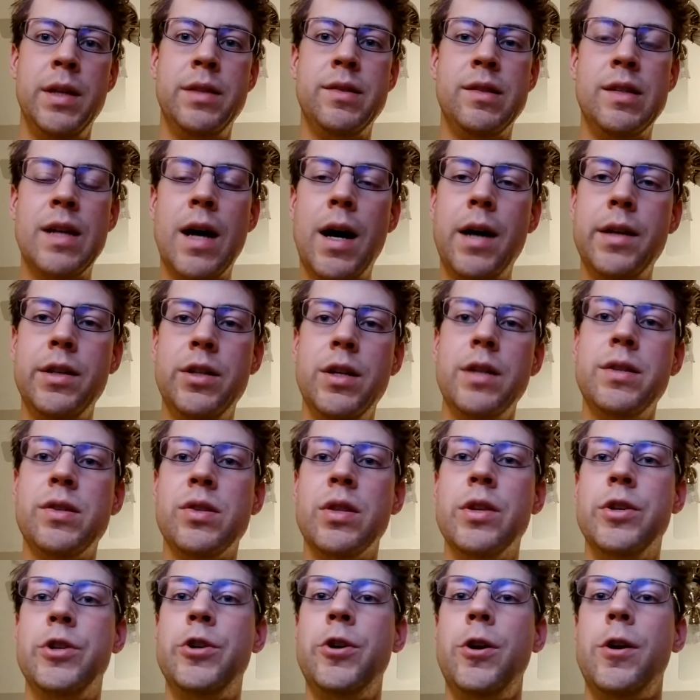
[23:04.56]
It's not just
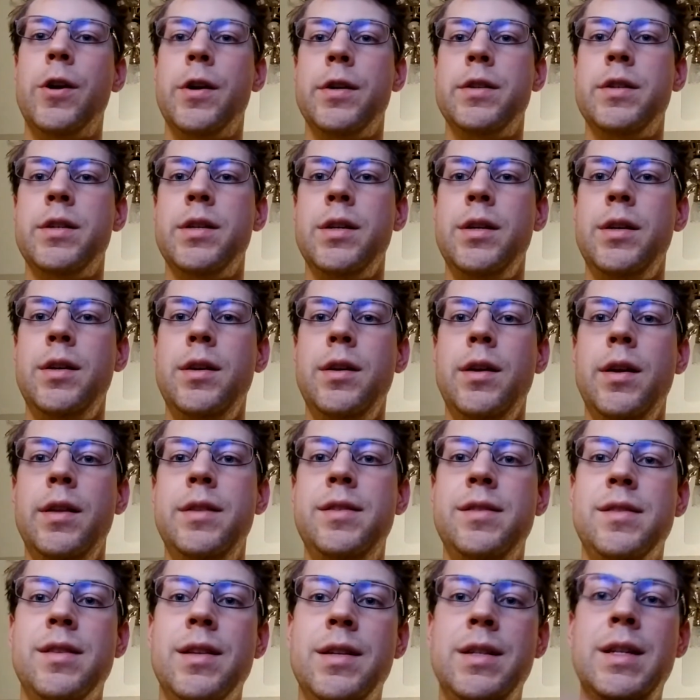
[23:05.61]
the church.
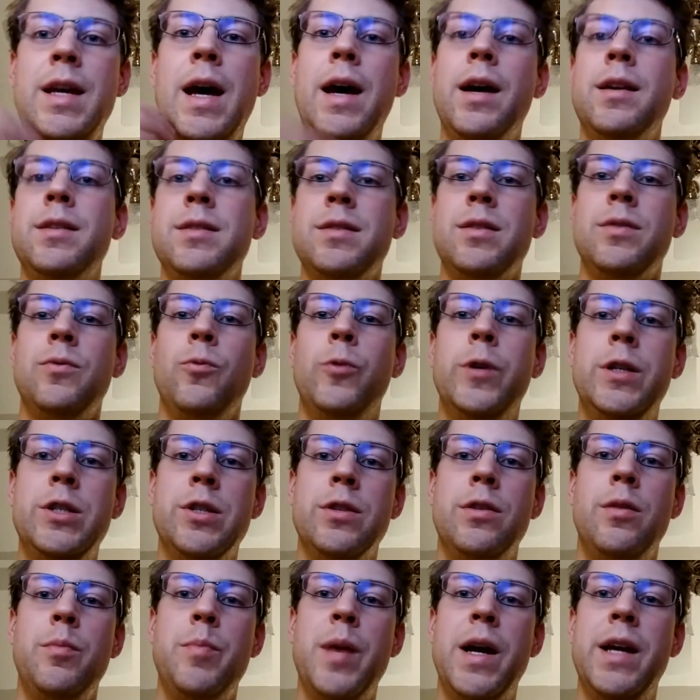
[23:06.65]
It's the text which
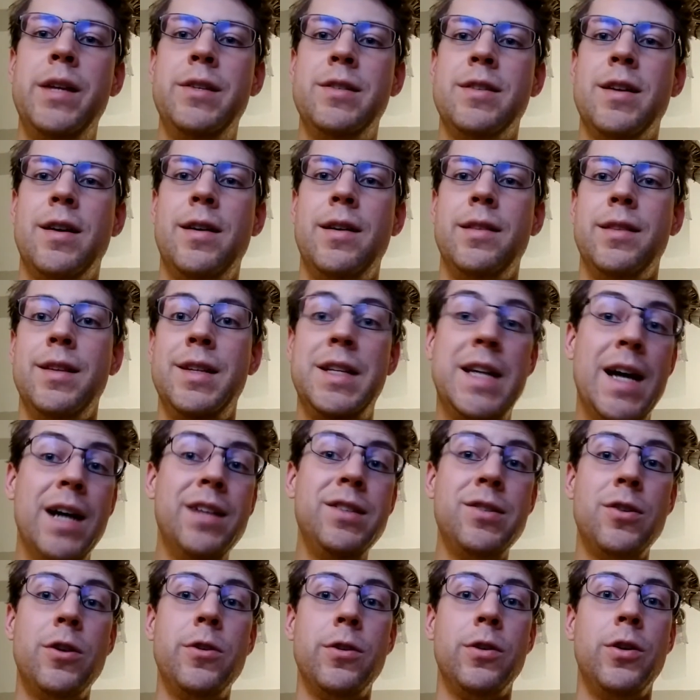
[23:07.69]
they're based on. The
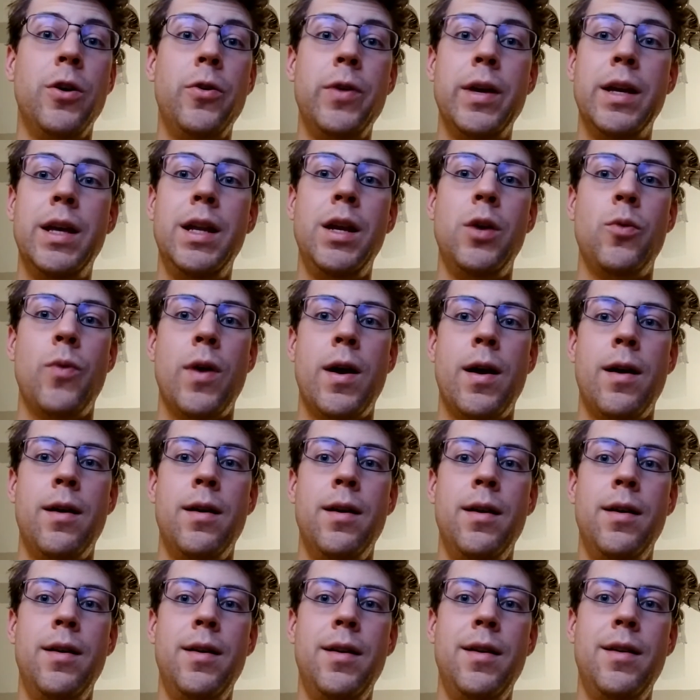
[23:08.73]
texts aren't going anywhere.
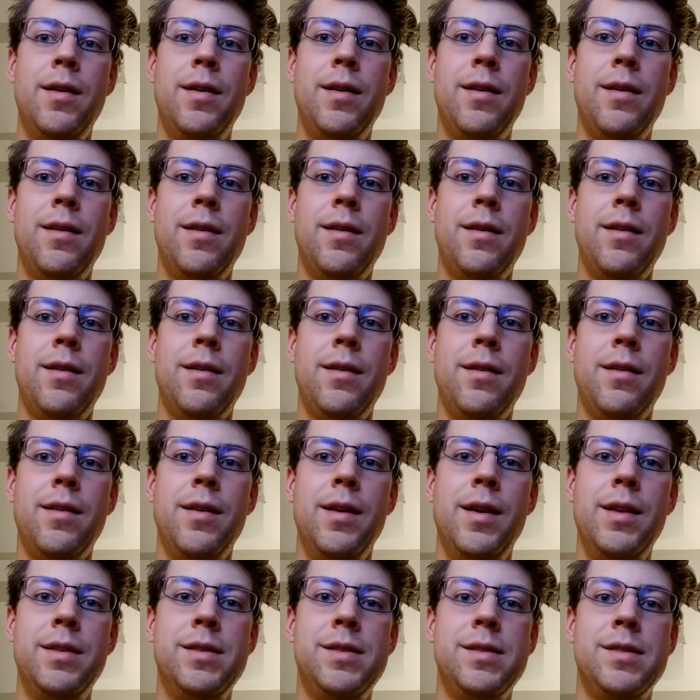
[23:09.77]

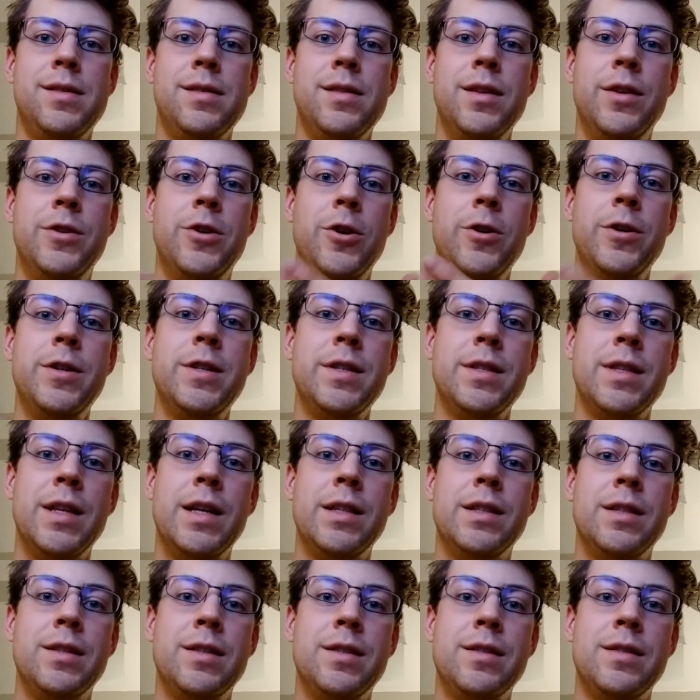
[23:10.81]
It's the church
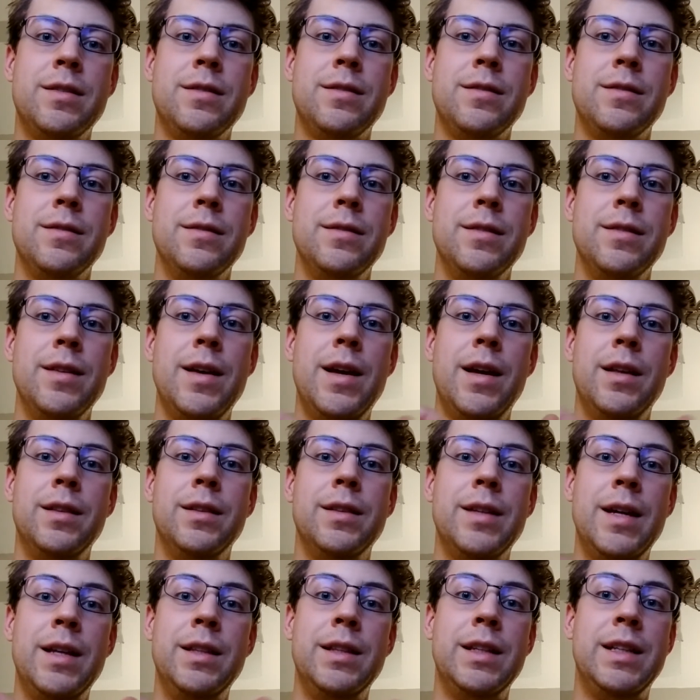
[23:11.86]
and
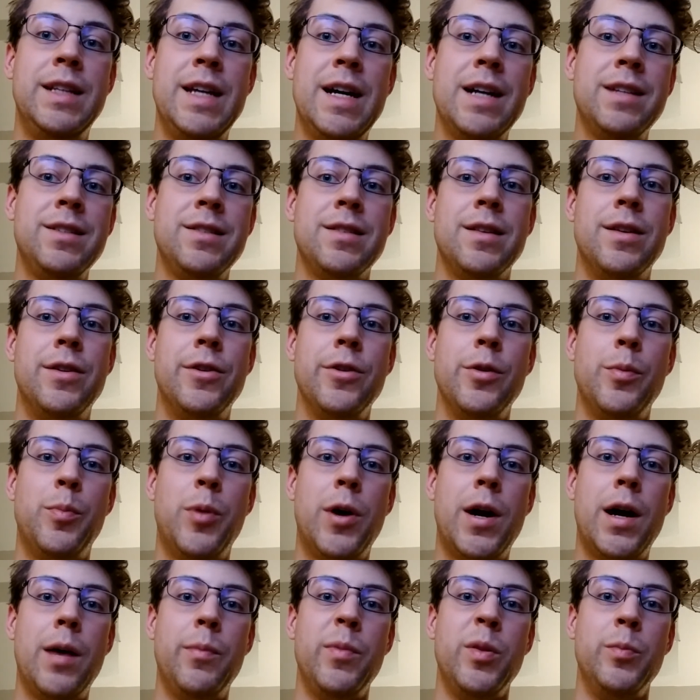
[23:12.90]
the texts that are the
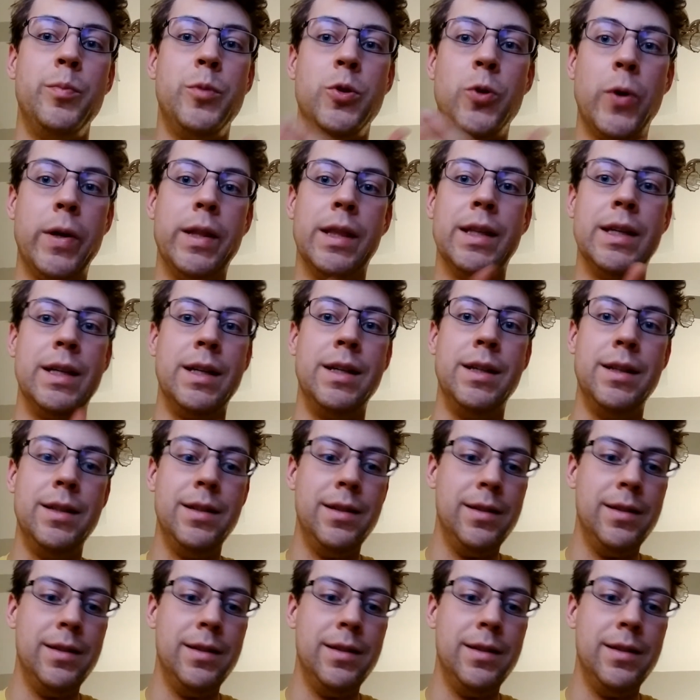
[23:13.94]
problem, jointly.